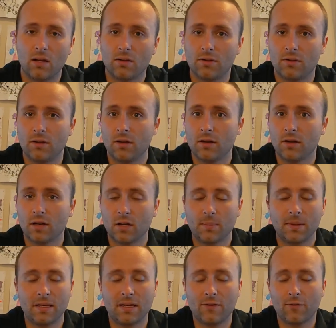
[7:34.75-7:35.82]
there are going to
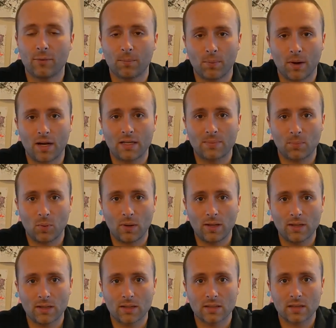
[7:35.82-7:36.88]
be different price
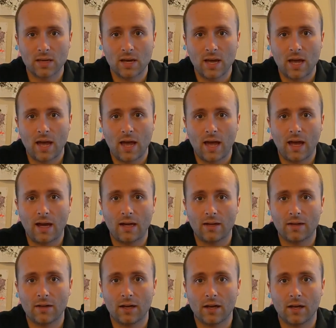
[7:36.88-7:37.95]
points,
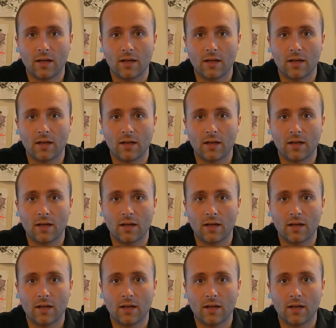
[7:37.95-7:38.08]
and